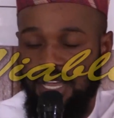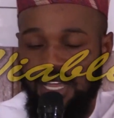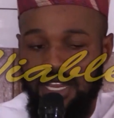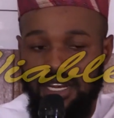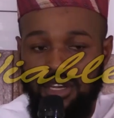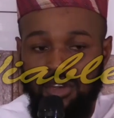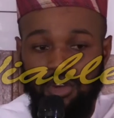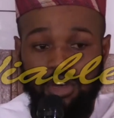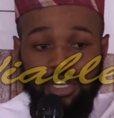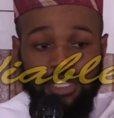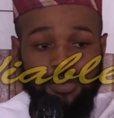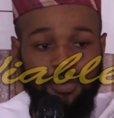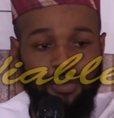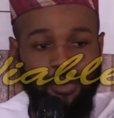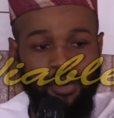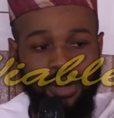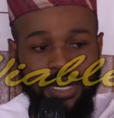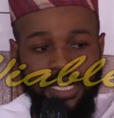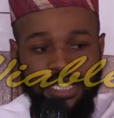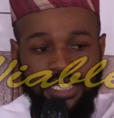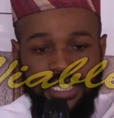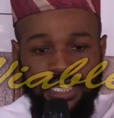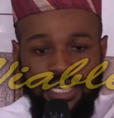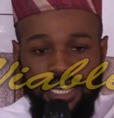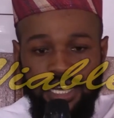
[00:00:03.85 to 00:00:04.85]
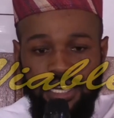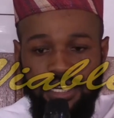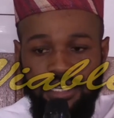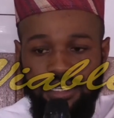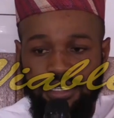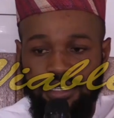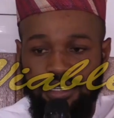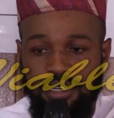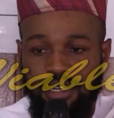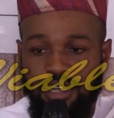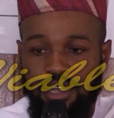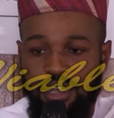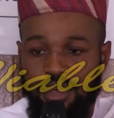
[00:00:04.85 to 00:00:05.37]
not political,
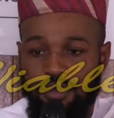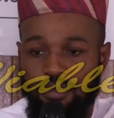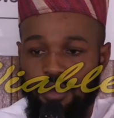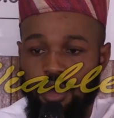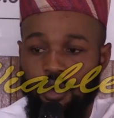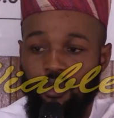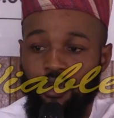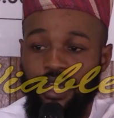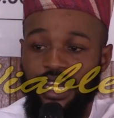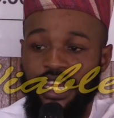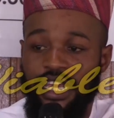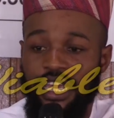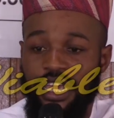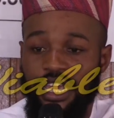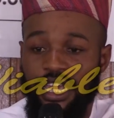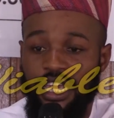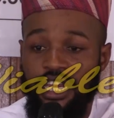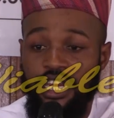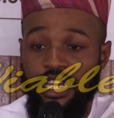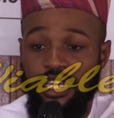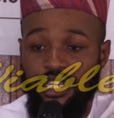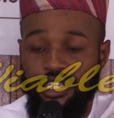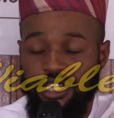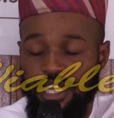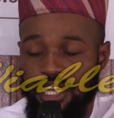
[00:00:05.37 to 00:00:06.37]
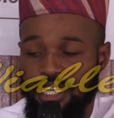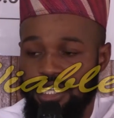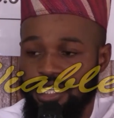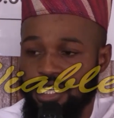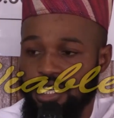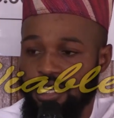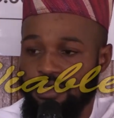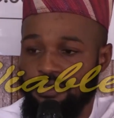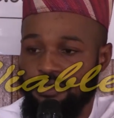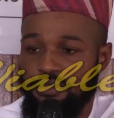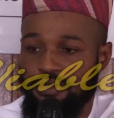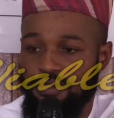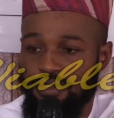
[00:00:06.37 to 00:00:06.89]
but with the
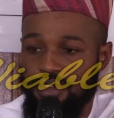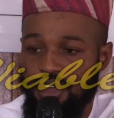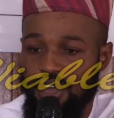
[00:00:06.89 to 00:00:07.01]
initiative